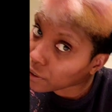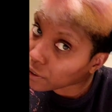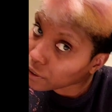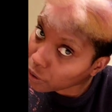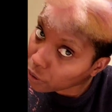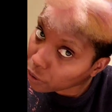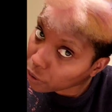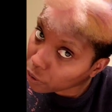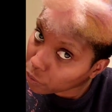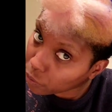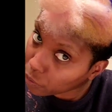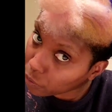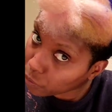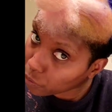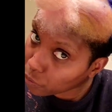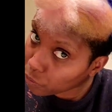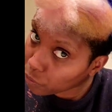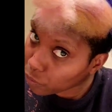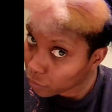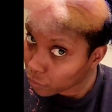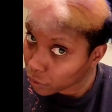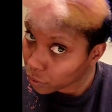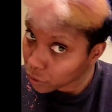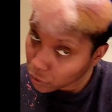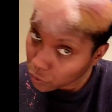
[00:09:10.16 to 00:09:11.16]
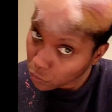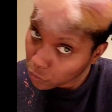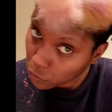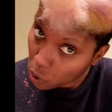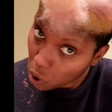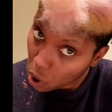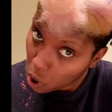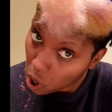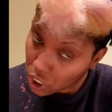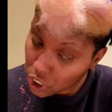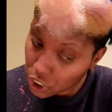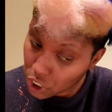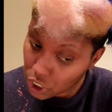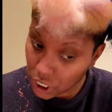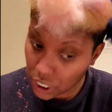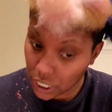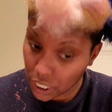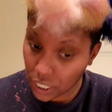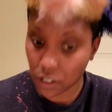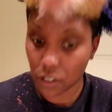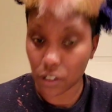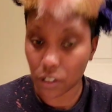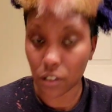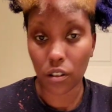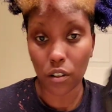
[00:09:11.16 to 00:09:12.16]
you know, when you wash
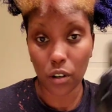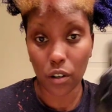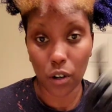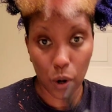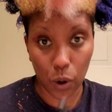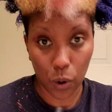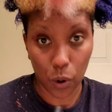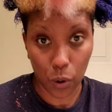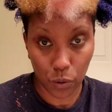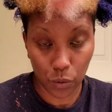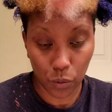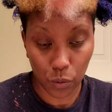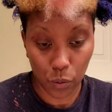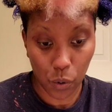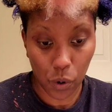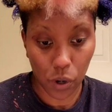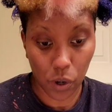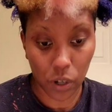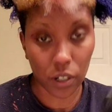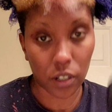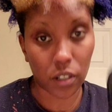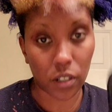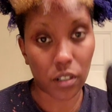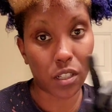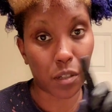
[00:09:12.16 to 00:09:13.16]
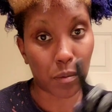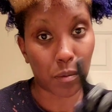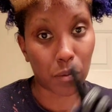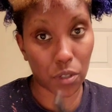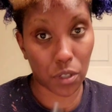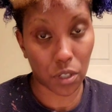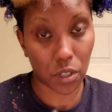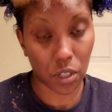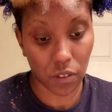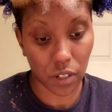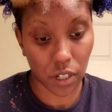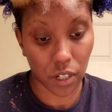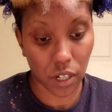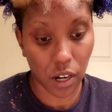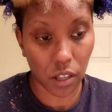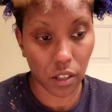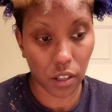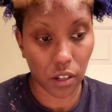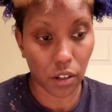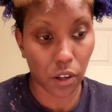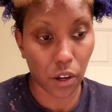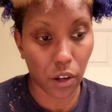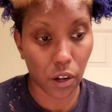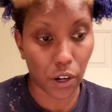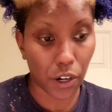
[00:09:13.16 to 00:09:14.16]
it, cold water to preserve the
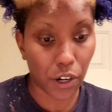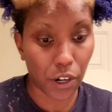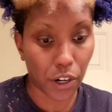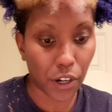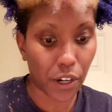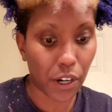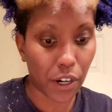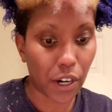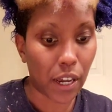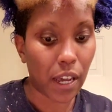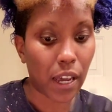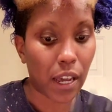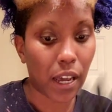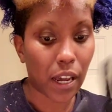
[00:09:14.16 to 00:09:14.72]
color longer,